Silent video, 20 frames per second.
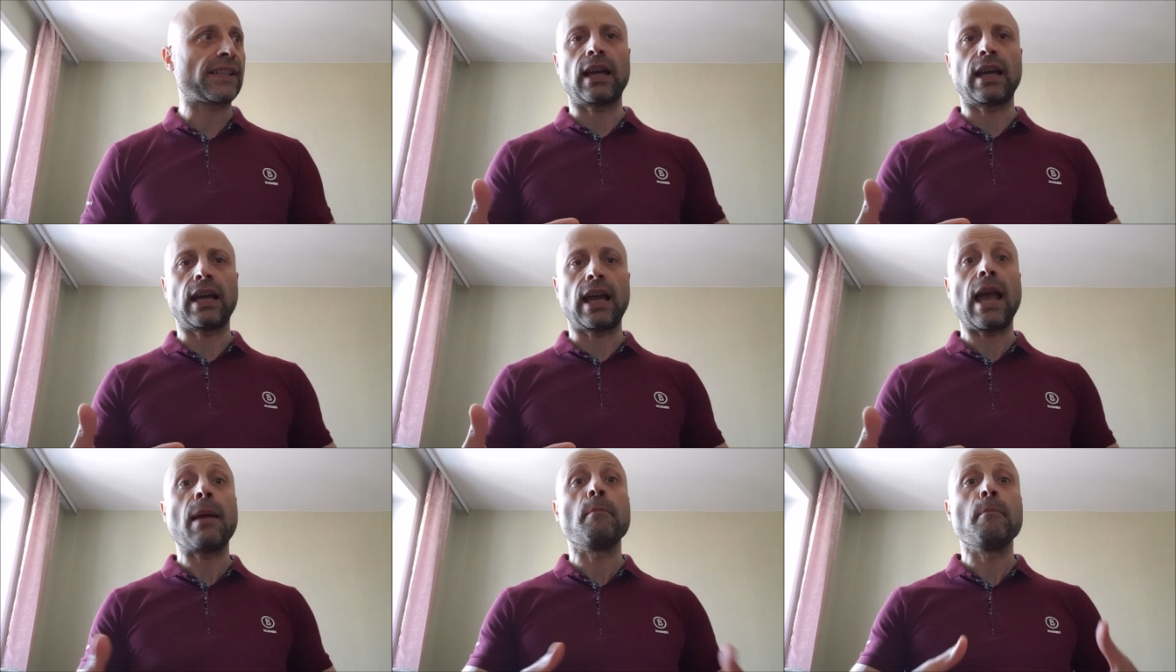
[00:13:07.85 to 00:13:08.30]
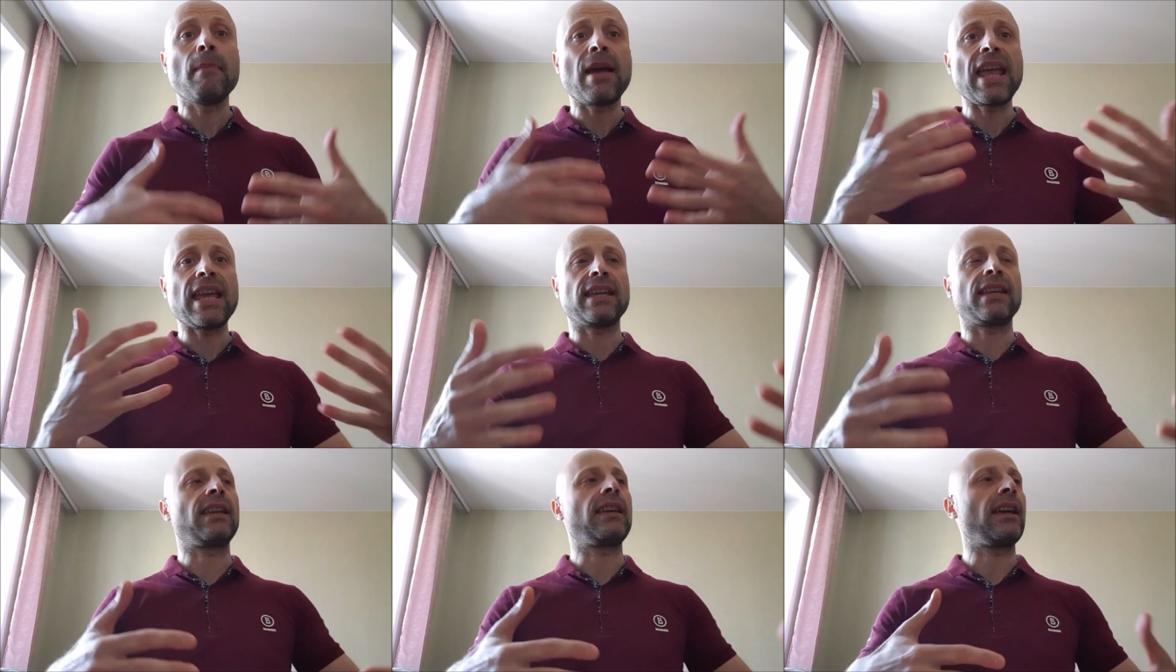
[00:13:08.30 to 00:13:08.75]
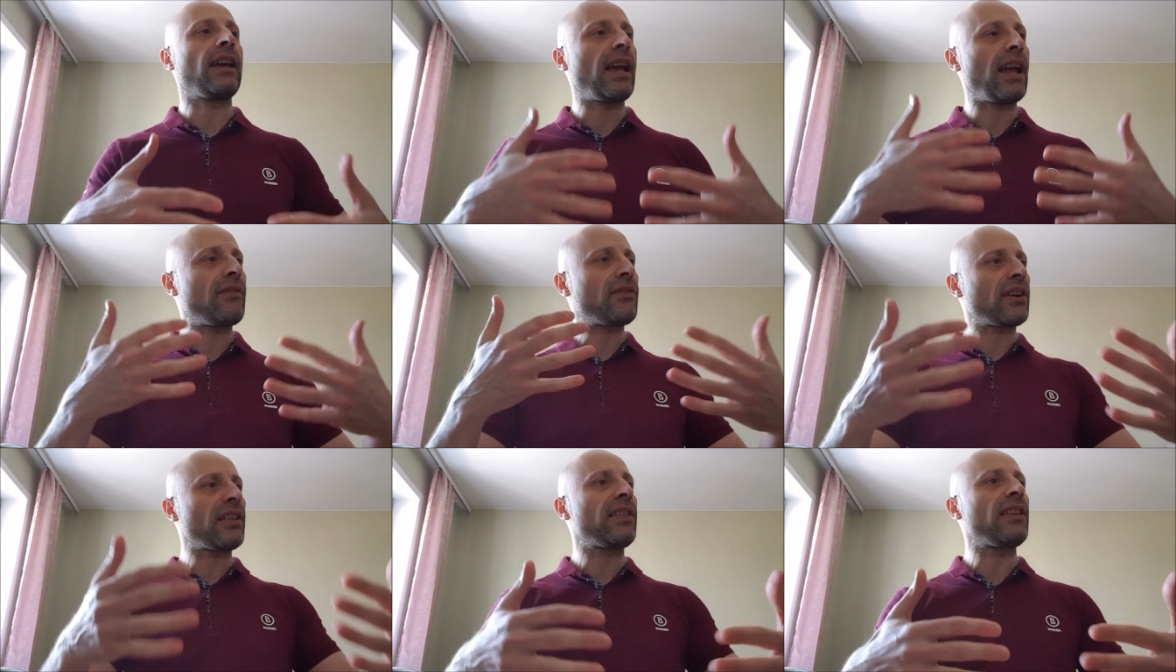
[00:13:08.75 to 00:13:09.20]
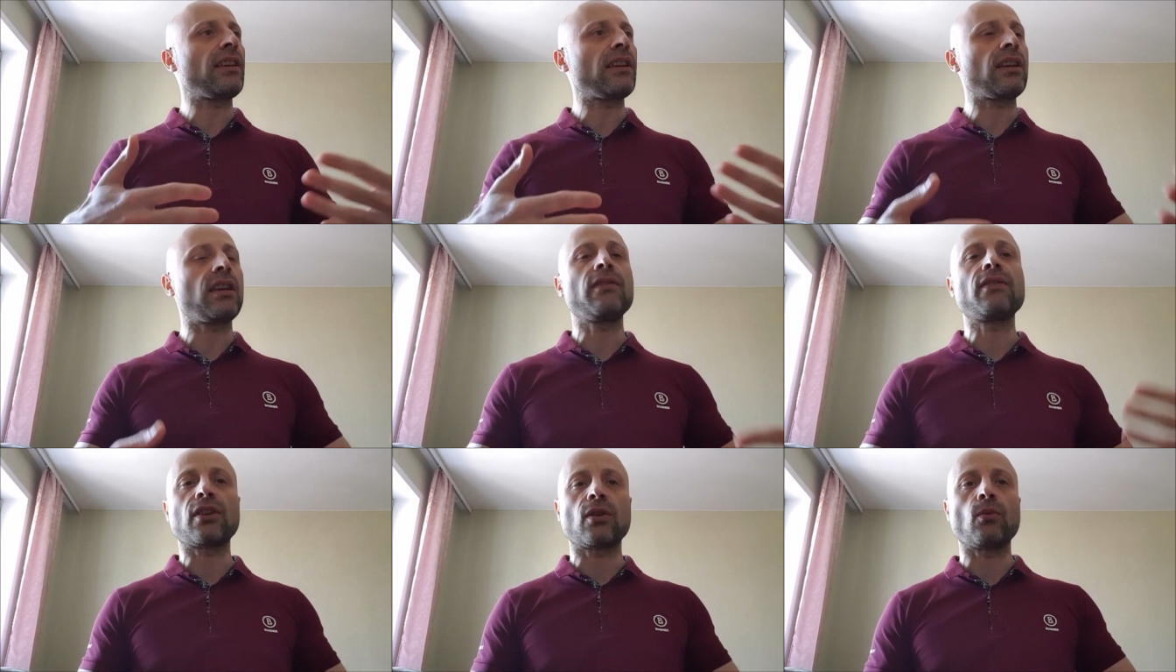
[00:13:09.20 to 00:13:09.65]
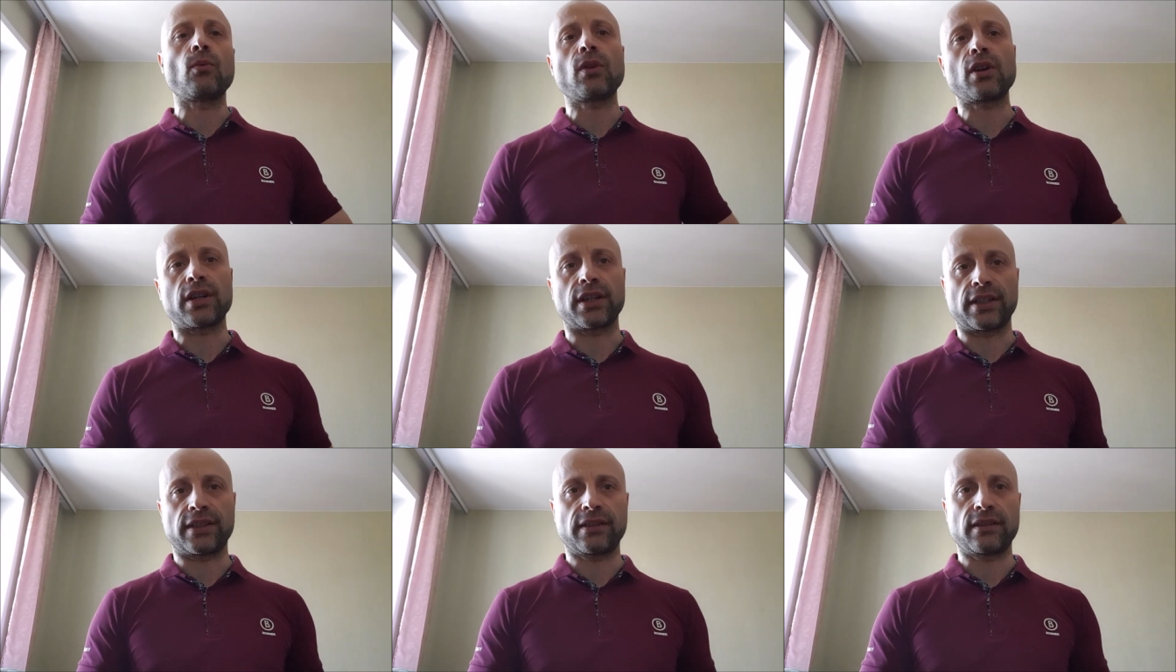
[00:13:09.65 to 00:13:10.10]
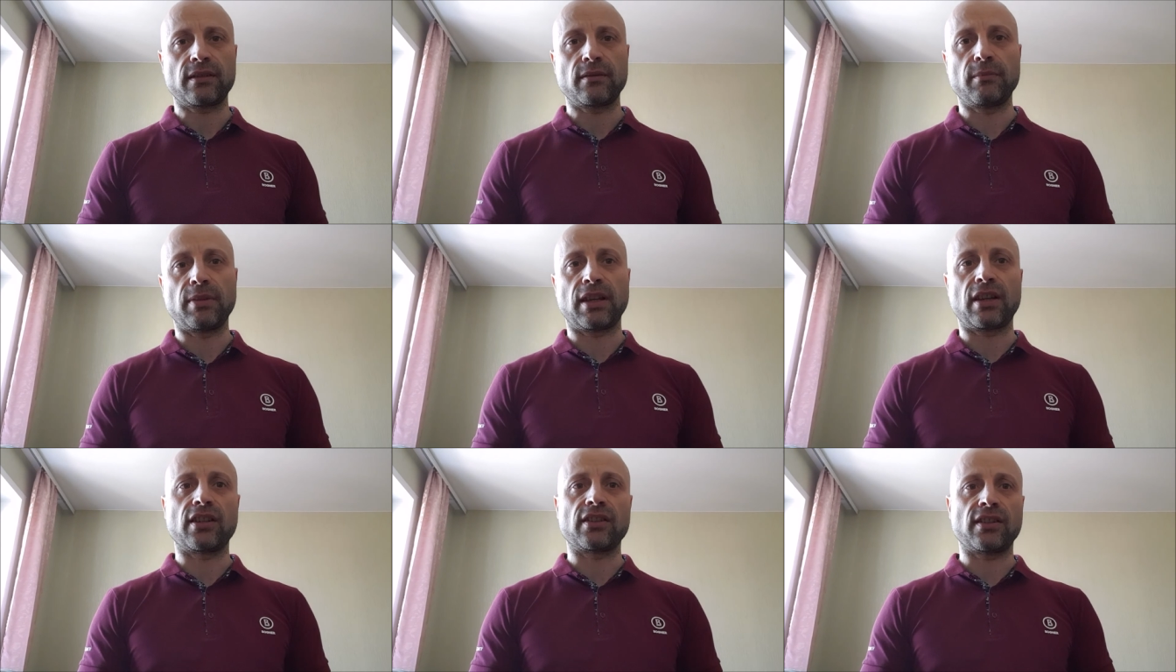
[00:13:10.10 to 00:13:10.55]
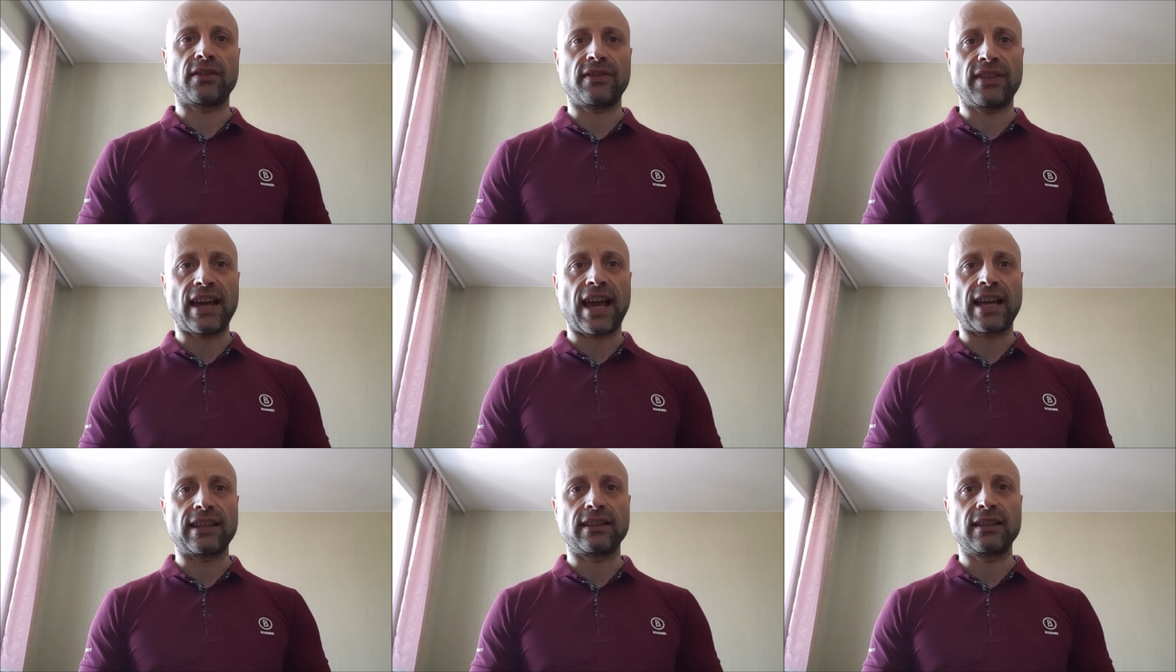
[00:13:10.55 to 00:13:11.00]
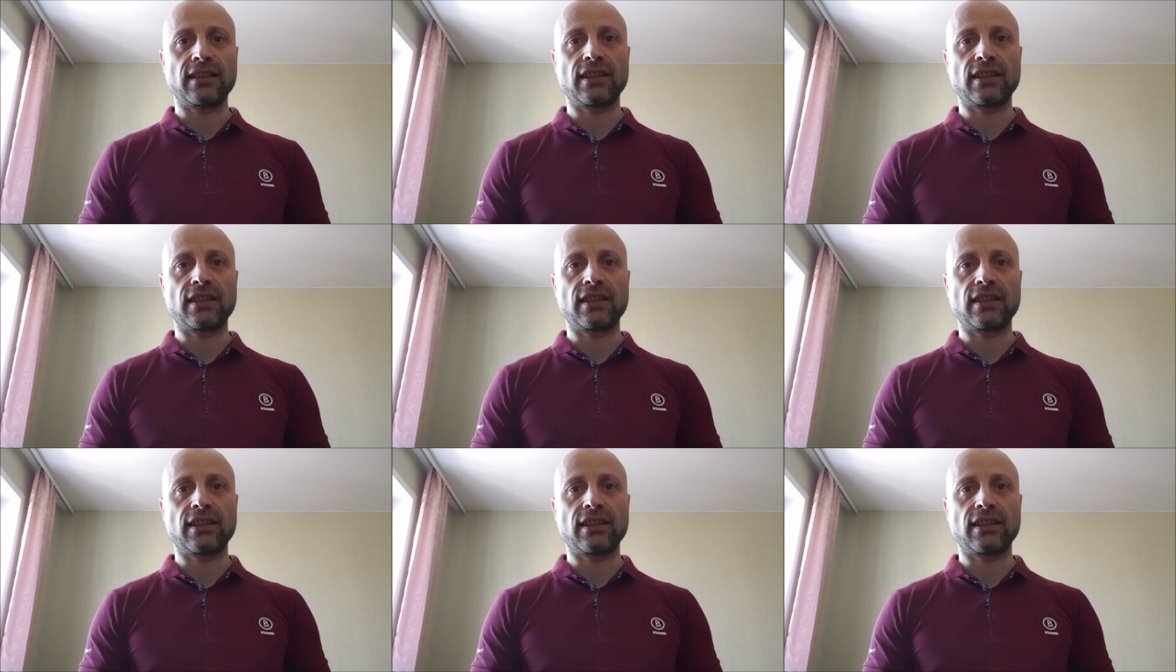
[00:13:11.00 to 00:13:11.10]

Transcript: and make everything even worse because of that.